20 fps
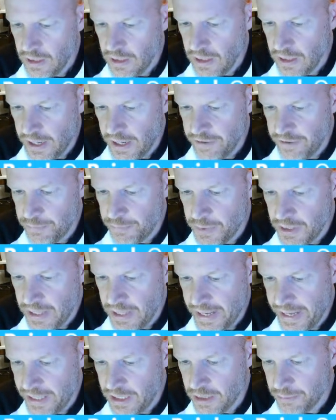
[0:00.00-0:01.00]
I've been
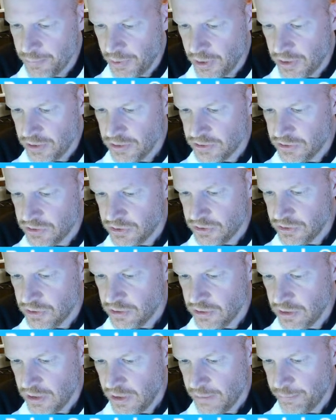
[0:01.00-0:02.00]
adding part
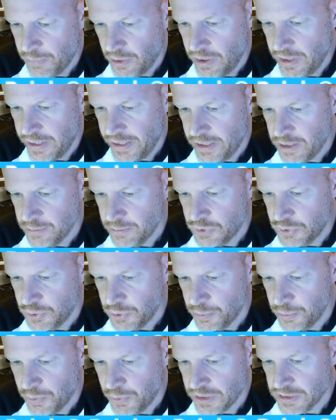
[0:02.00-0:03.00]
items to
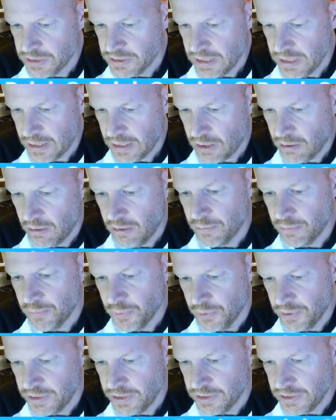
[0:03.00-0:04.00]
Brickstock all
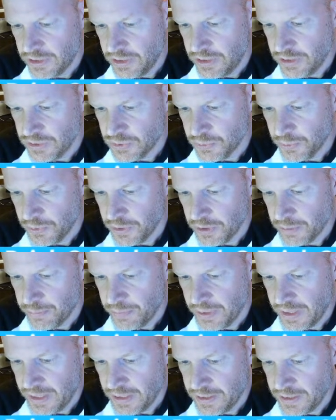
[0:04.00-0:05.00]
morning, tedious work,
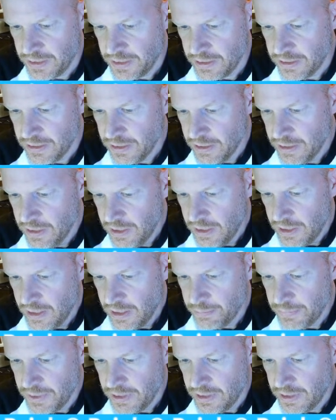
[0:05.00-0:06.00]
but I think
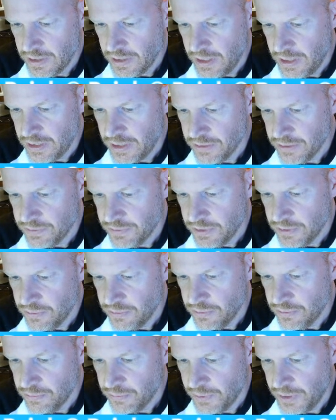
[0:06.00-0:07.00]
I'm getting the hang of it.
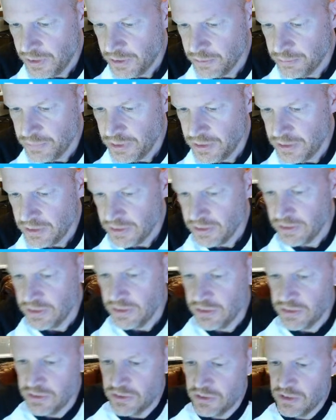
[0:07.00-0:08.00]
What helped me
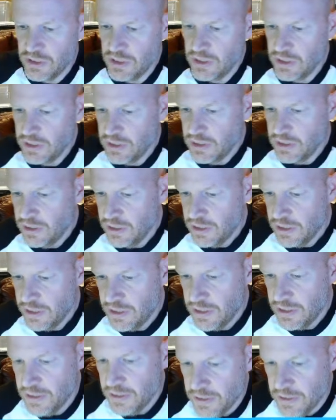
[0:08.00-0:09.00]
is
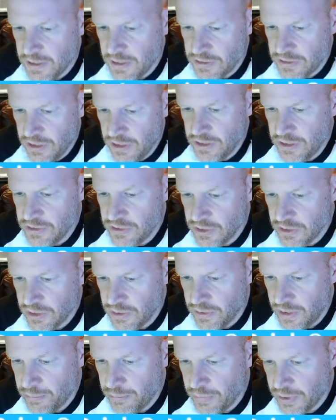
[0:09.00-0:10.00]
a ton is a
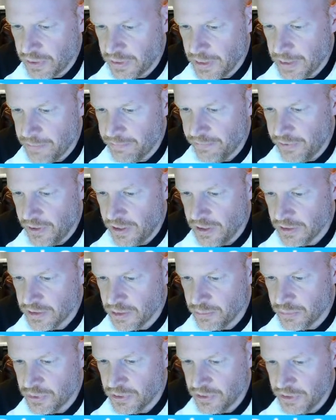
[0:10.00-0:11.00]
Great Brick Lab vlog
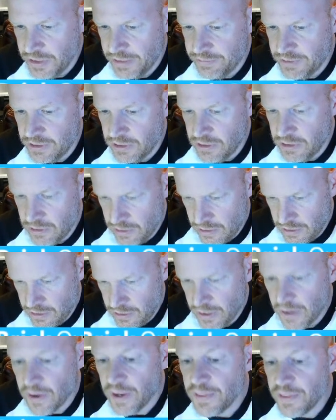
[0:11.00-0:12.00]
number 11.
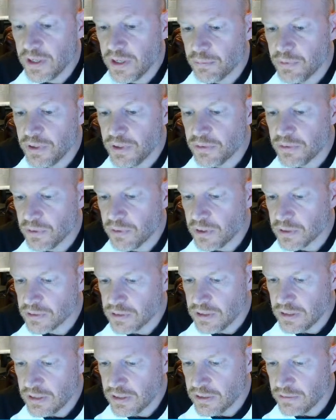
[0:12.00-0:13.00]
Oh, I think I'm reading the wrong
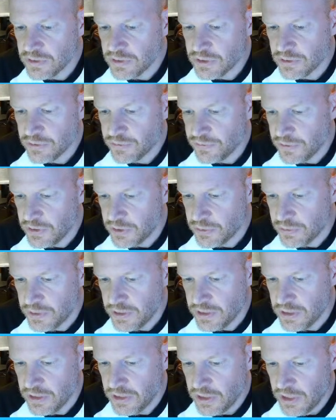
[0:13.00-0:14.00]
thing here. Let's just finish reading
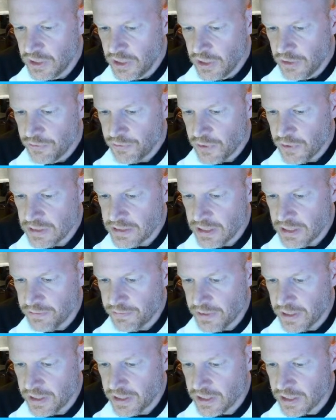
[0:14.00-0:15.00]
it. For
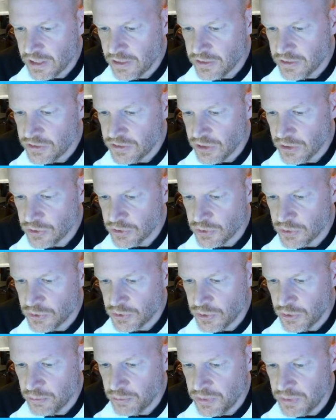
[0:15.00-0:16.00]
identifying colors. He also
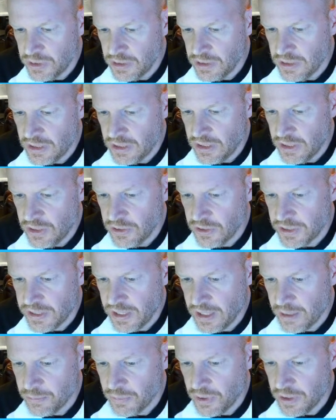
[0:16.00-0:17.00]
showed me an ear
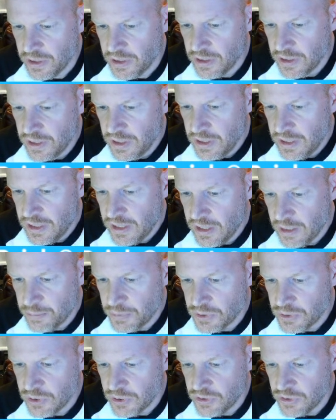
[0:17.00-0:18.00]
camera in
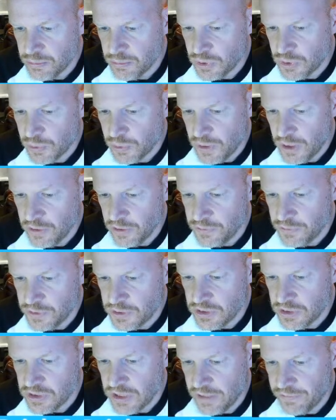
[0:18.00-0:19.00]
episode number 12, which
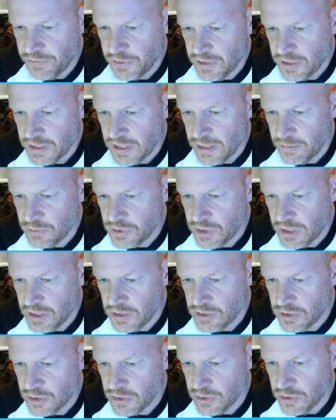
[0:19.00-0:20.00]
is definitely a game
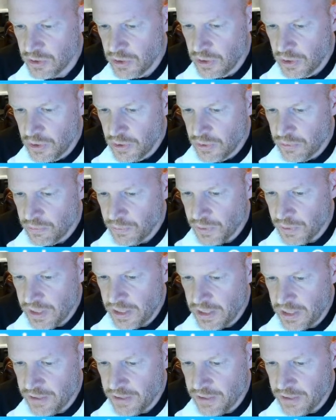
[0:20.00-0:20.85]
changer. Without